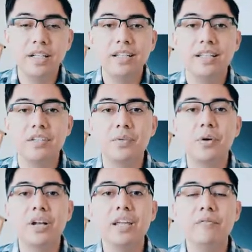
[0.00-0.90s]
This is
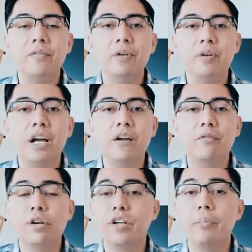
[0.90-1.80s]
where an
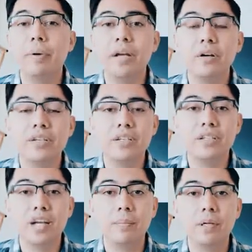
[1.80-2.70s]
infograph or a comparison
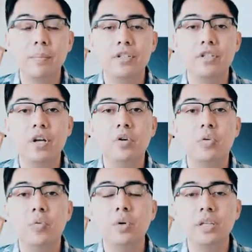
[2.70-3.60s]
type image
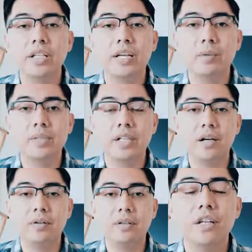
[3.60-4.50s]
really helps
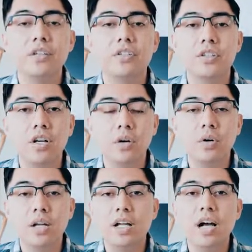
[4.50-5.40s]
out.
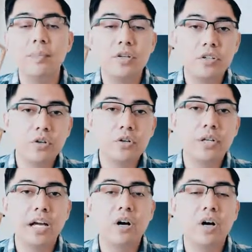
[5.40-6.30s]
So I'm going to show you
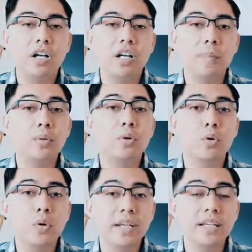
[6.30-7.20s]
now a couple
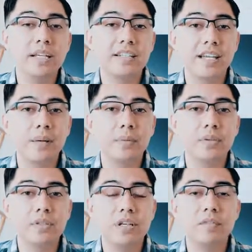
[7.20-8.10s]
quick
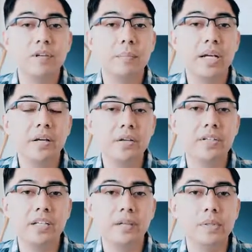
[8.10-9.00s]
examples of
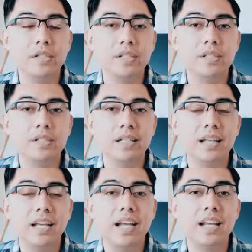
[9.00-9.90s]
comparison images
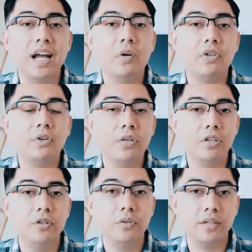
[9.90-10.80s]
and how you
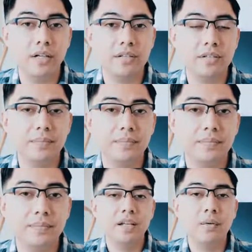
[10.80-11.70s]
can utilize them.
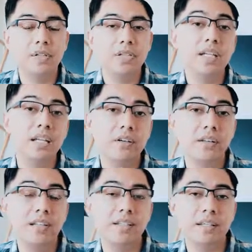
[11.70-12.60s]
Now we see here
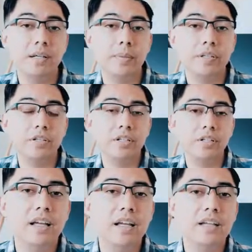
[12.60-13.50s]
in this image,
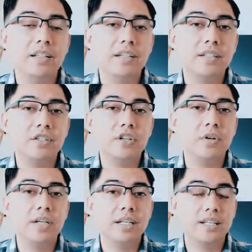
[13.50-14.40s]
it doesn't
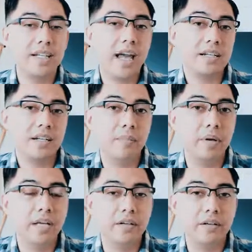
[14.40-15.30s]
show an exact
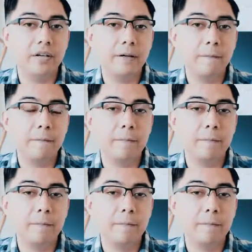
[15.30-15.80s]
competitor.